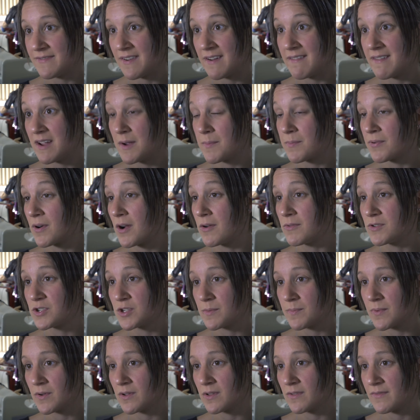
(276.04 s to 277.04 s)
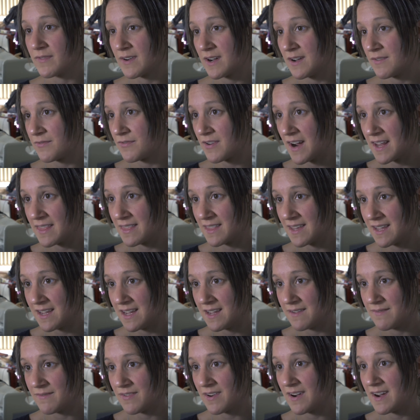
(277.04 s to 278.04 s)
are very approachable, very
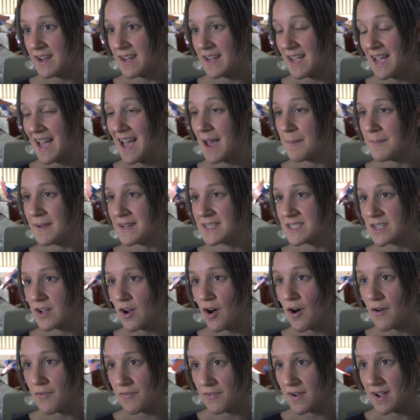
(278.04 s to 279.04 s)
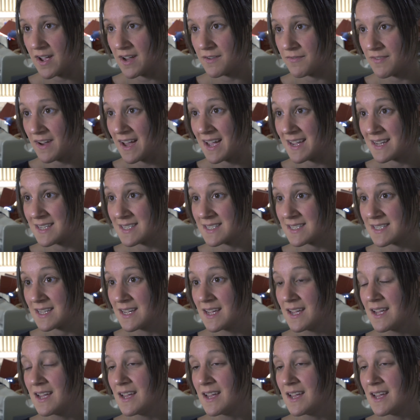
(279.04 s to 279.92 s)
friendly and very happy to offer advice.